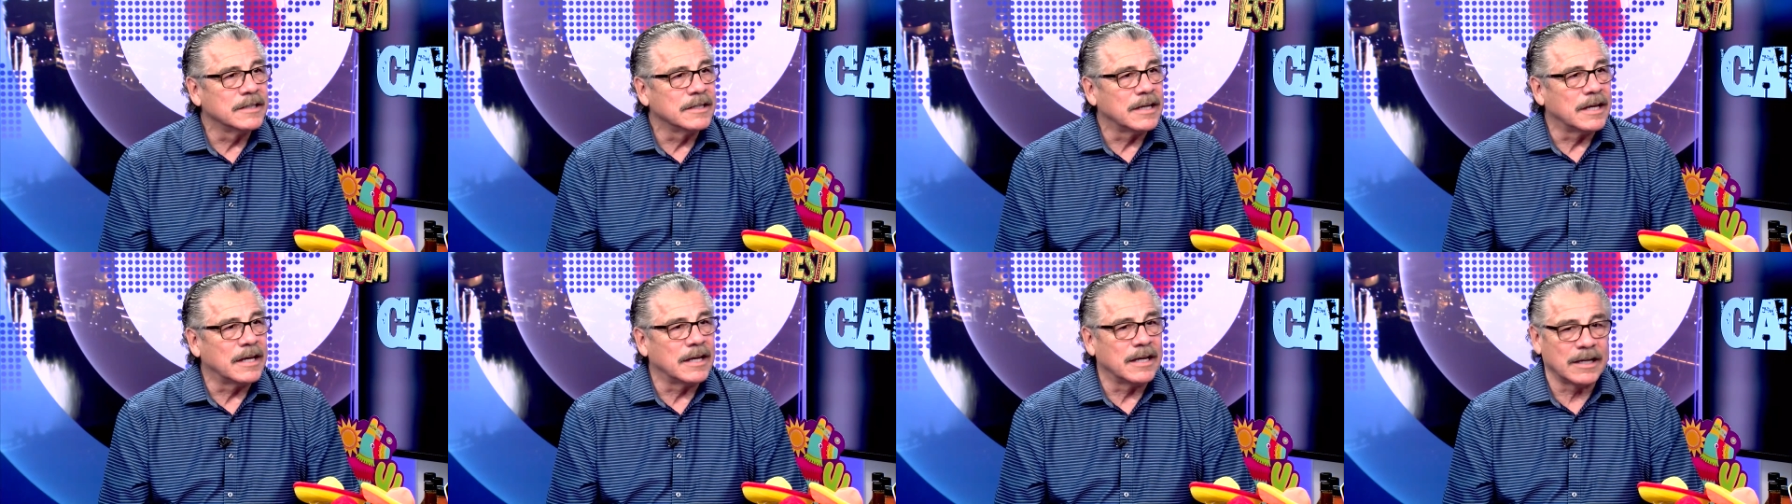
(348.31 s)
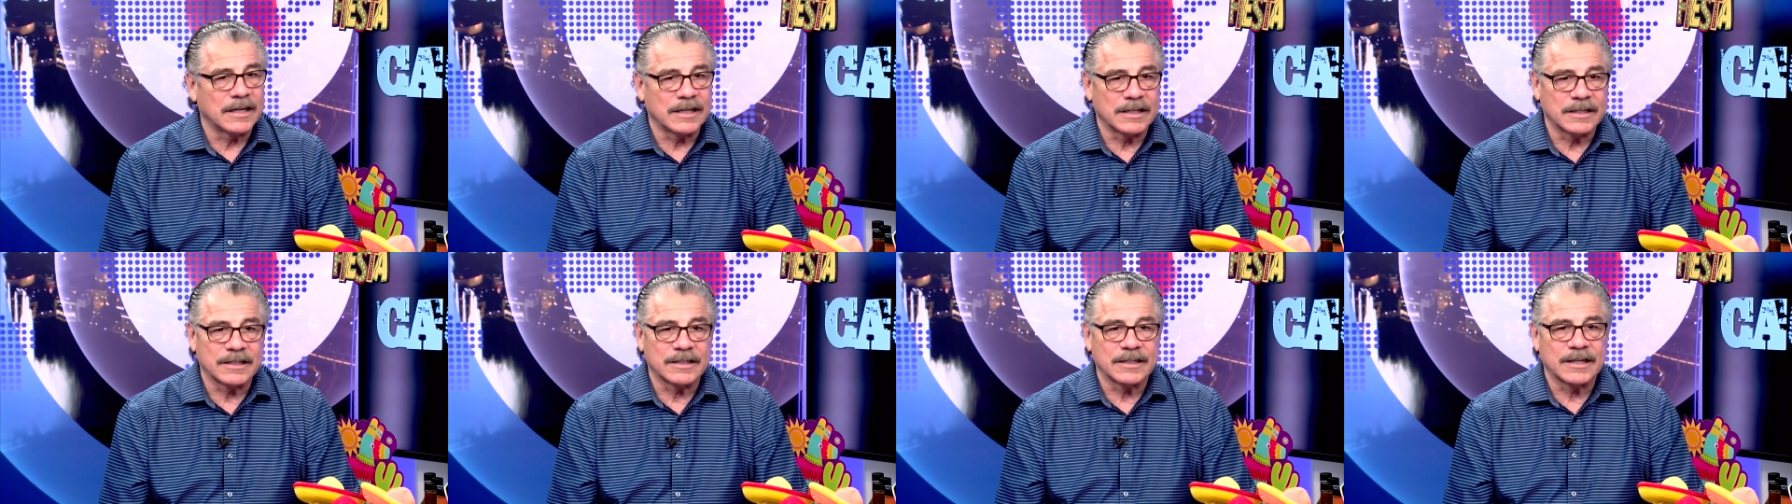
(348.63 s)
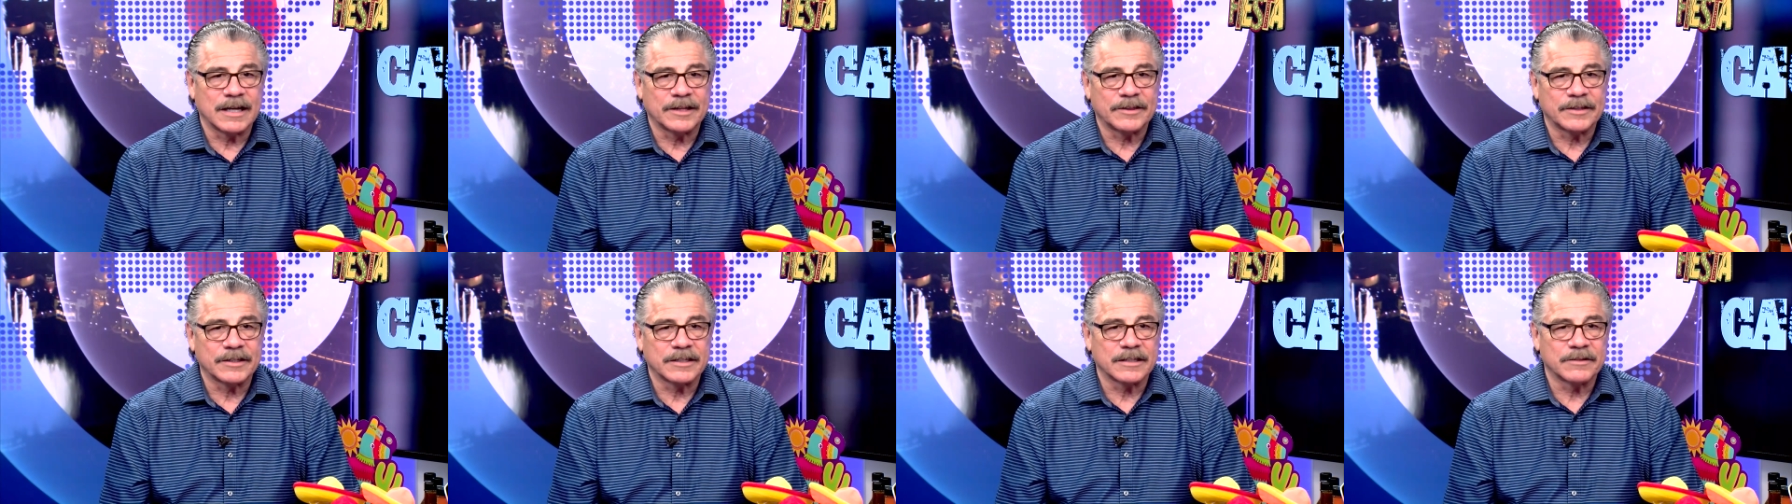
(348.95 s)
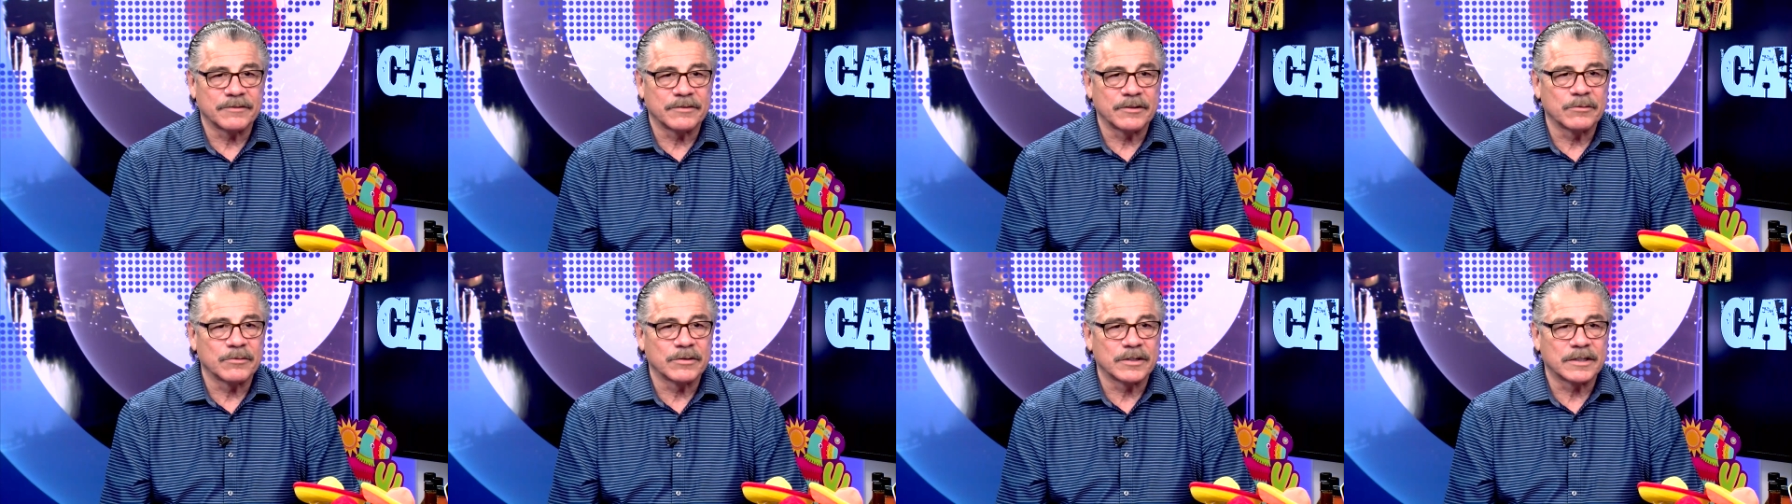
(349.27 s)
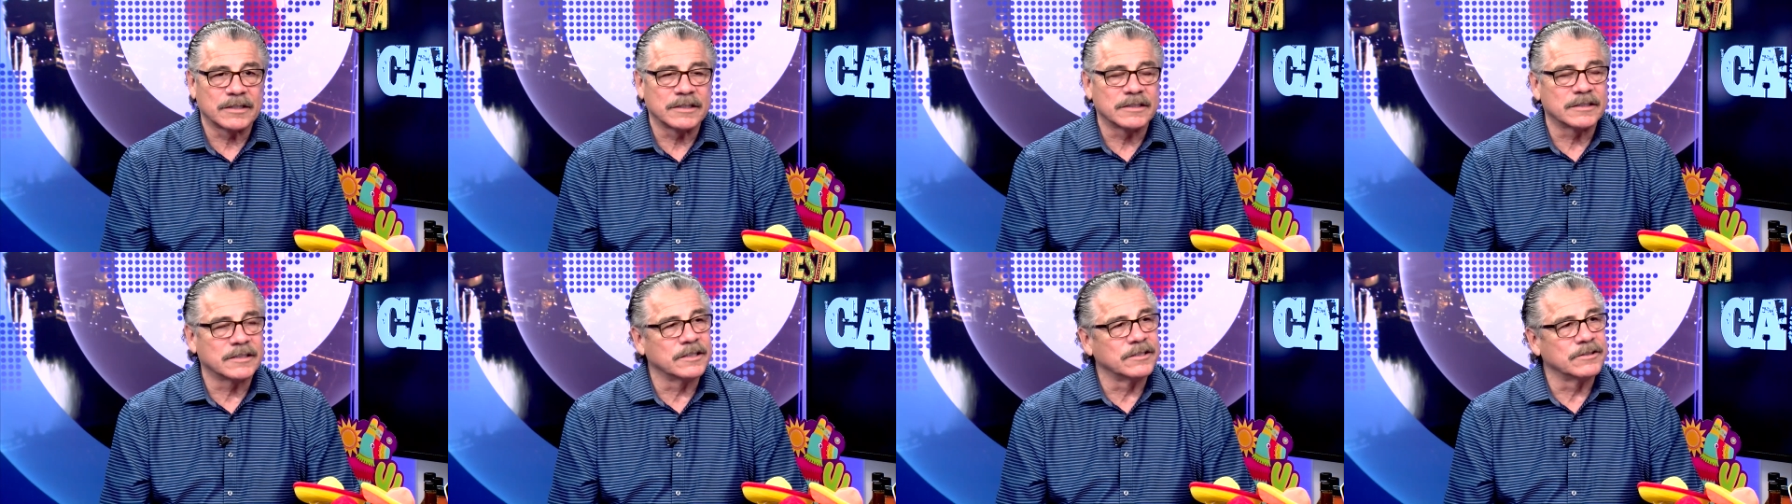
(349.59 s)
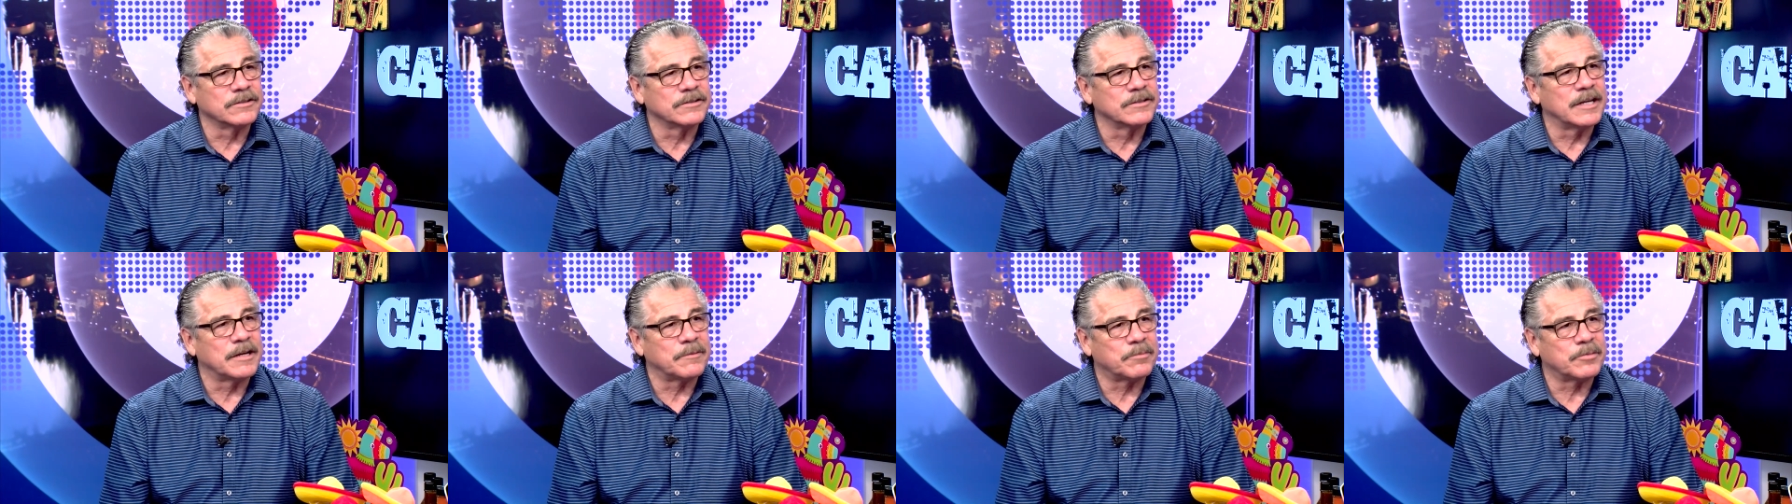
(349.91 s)
and I think if he would have
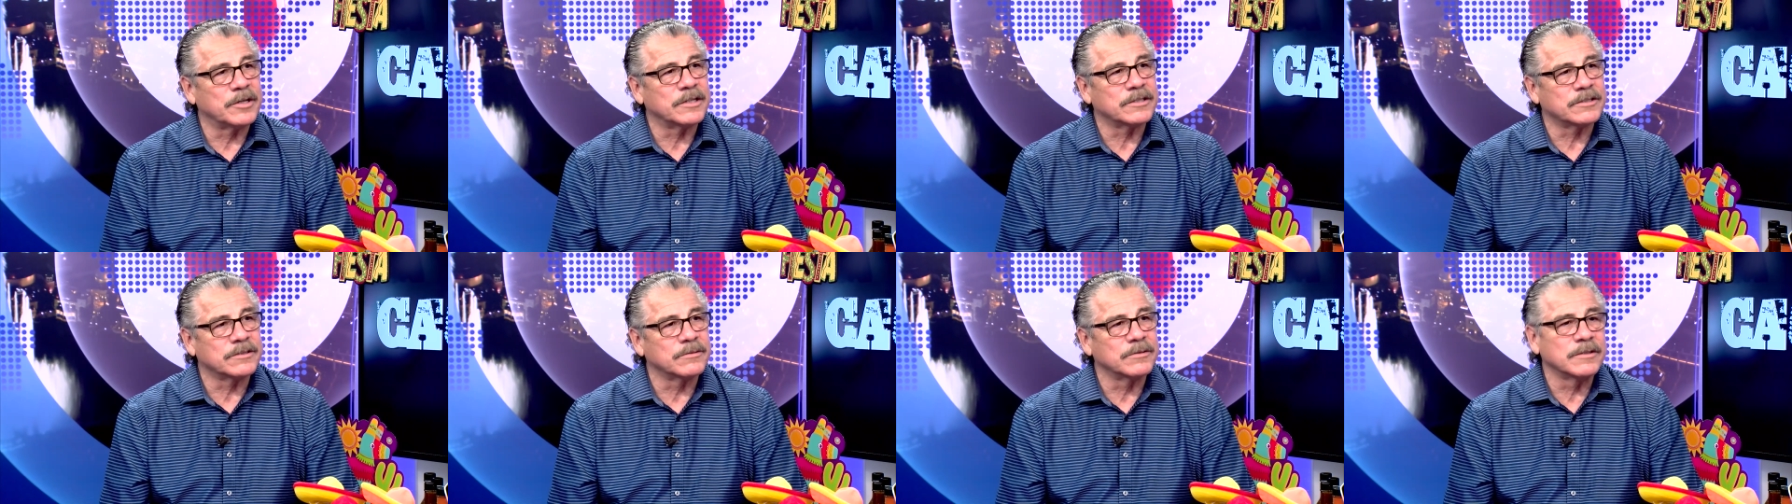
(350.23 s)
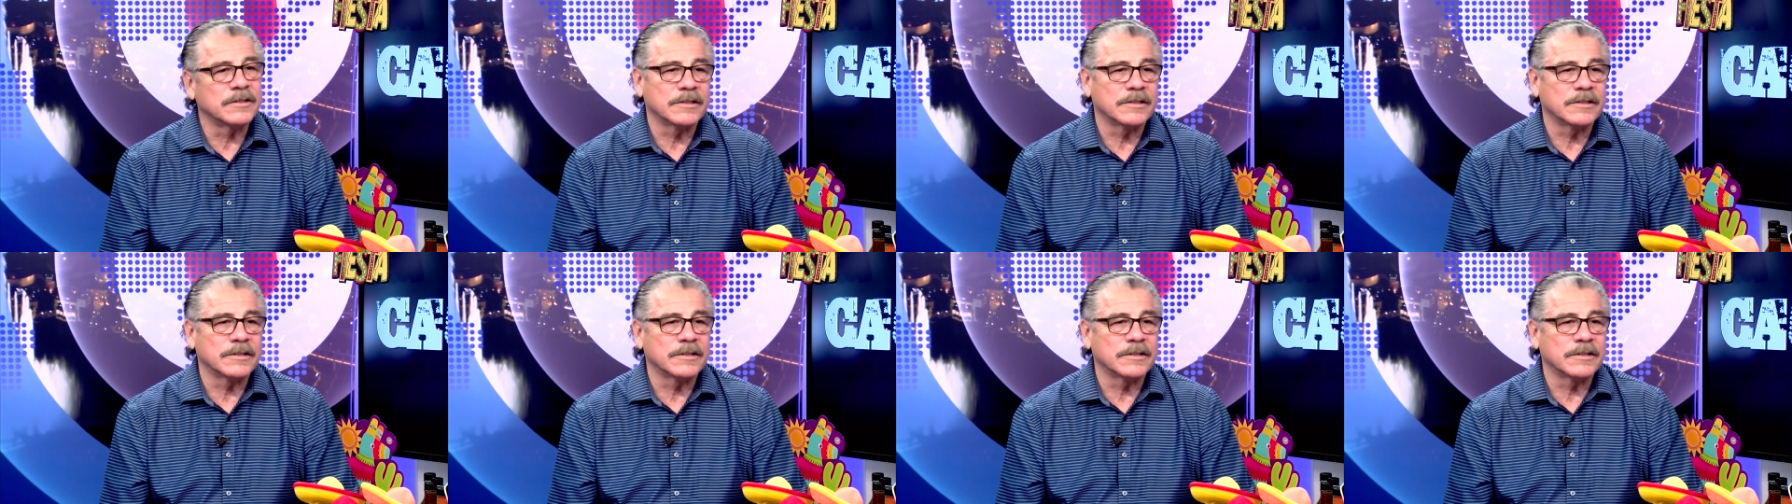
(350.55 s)
continued that pressure,